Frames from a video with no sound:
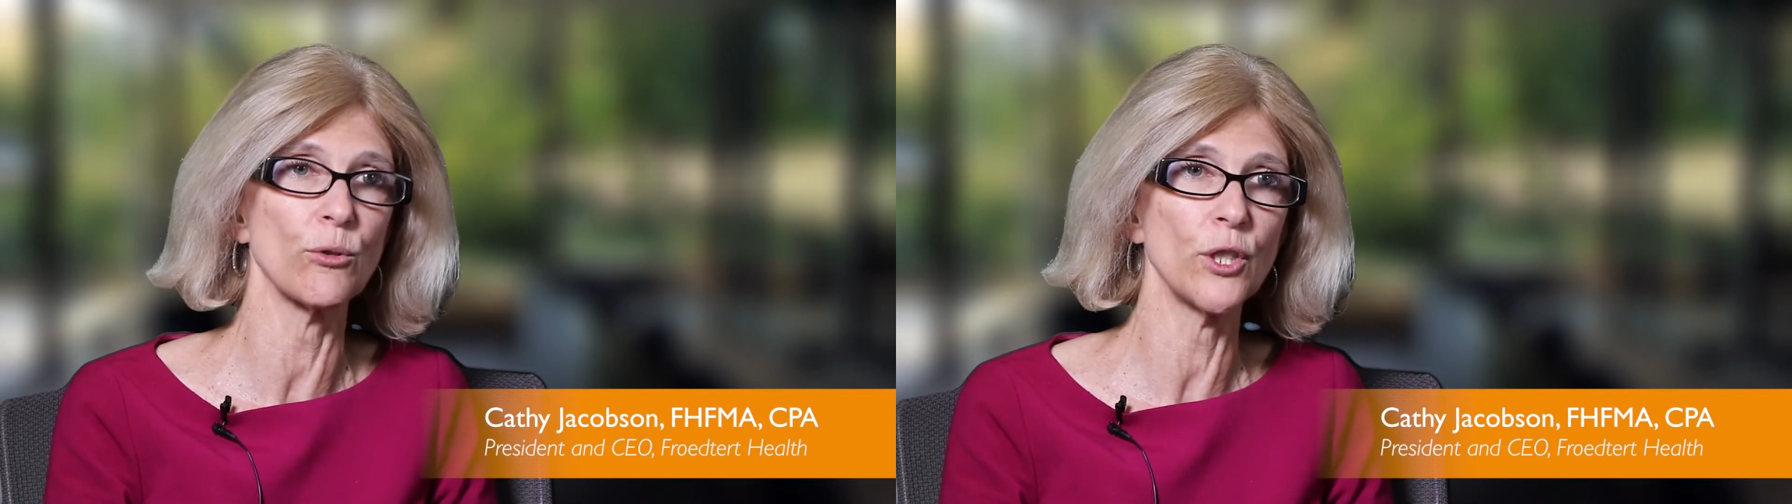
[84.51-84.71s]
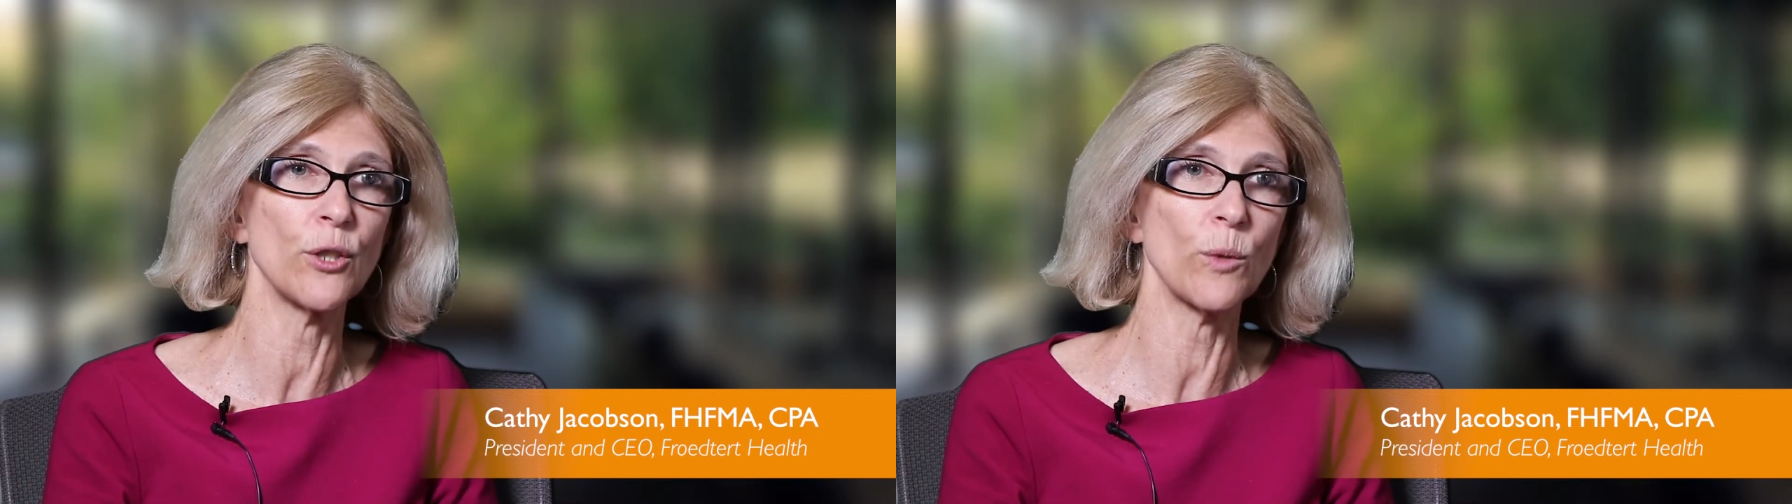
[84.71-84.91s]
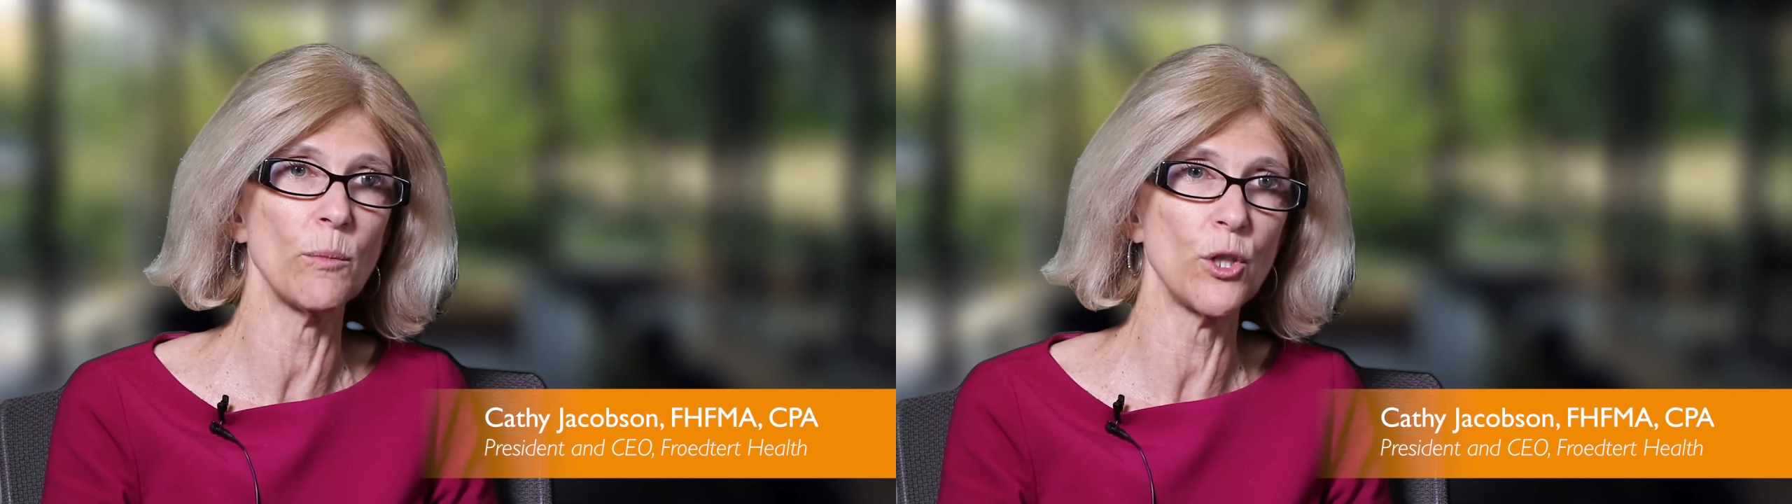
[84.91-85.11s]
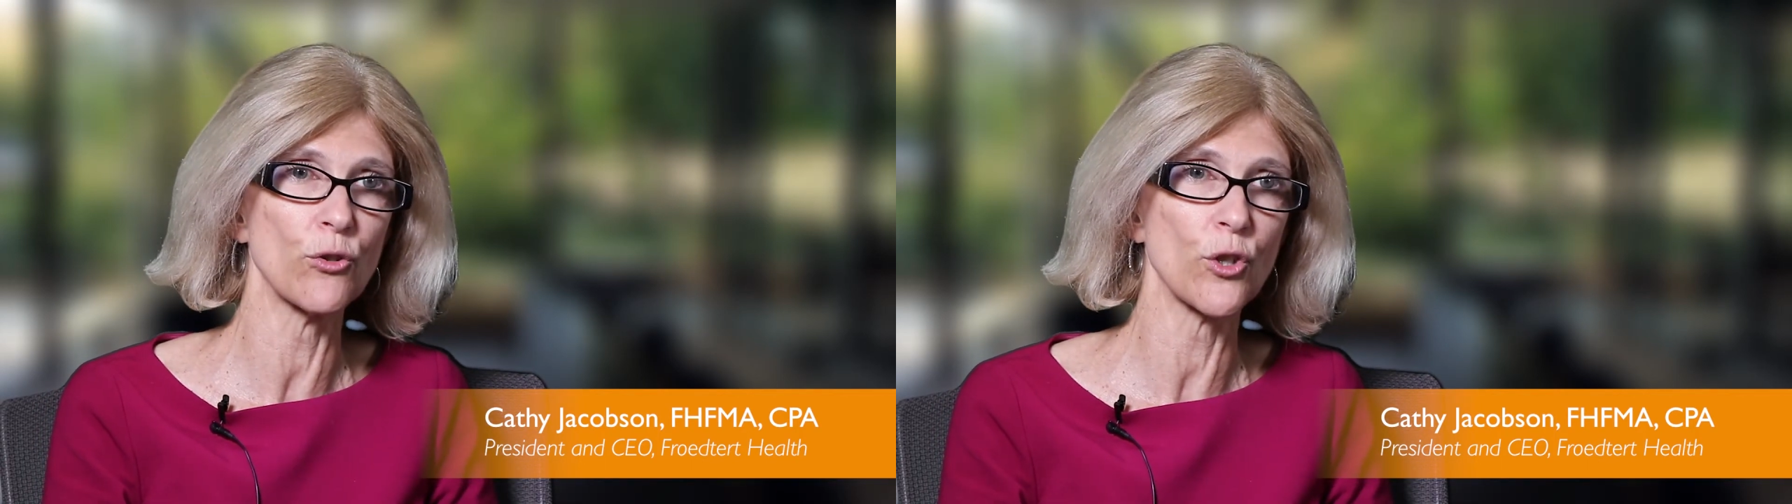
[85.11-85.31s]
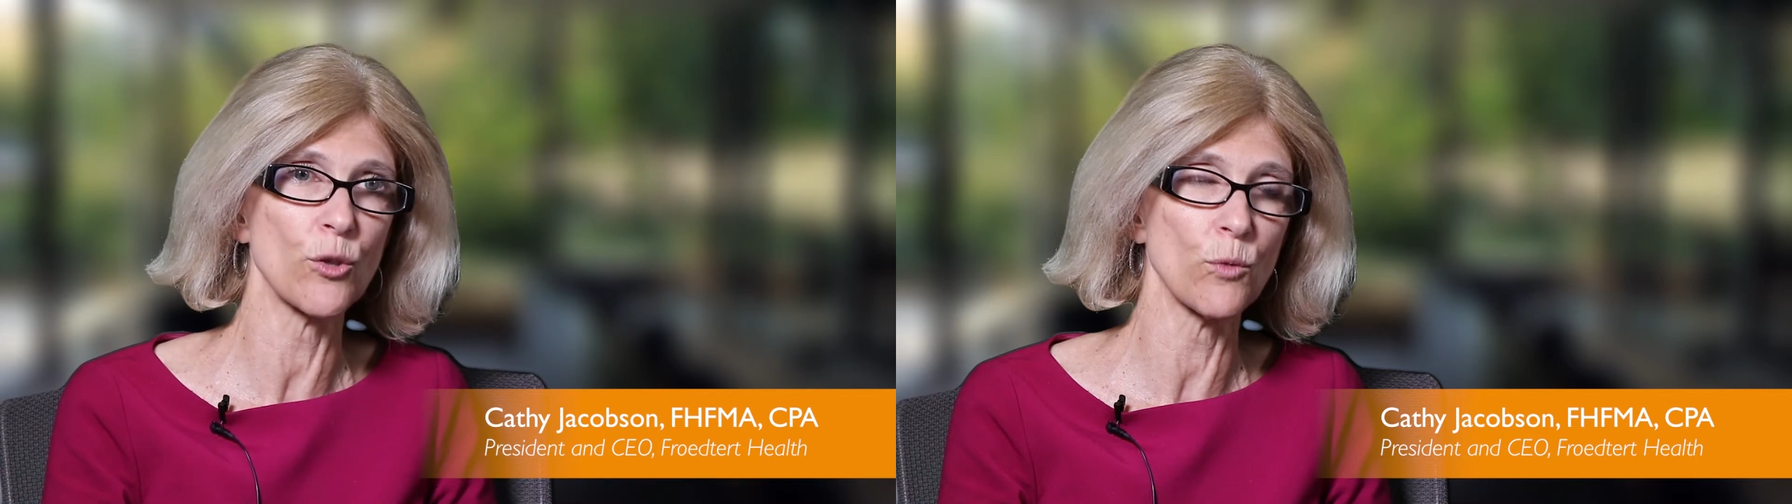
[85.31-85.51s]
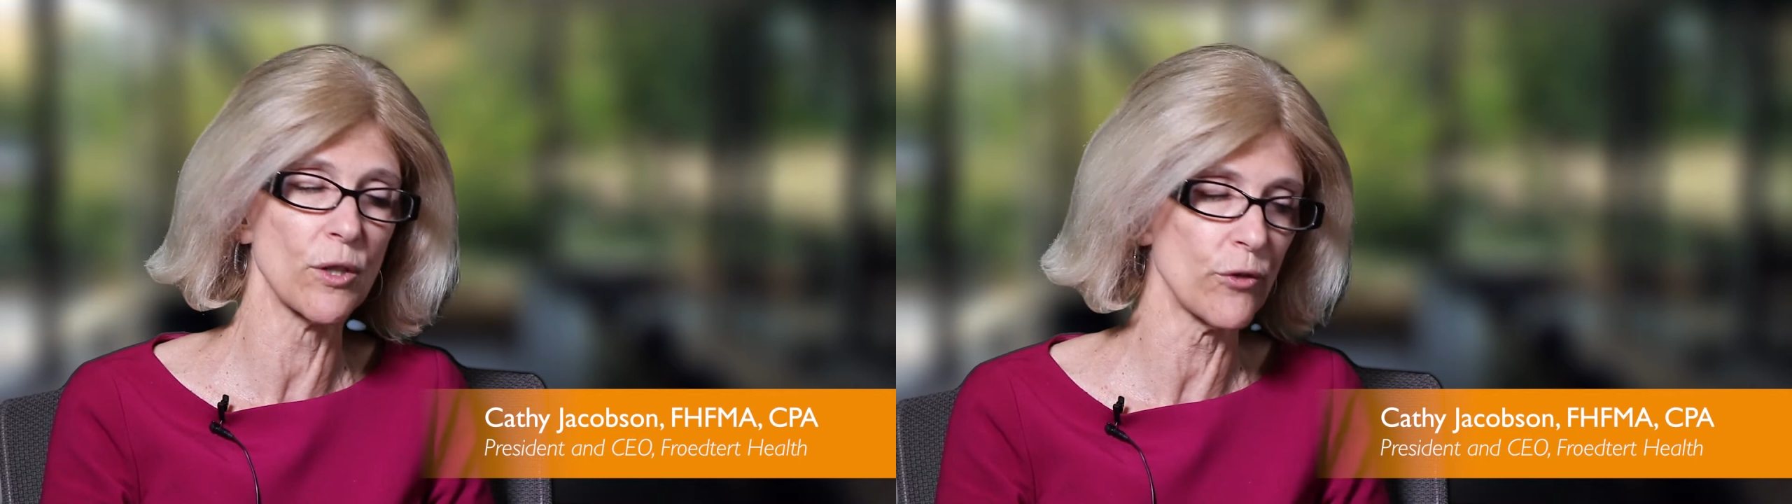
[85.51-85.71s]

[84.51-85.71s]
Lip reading: You're just more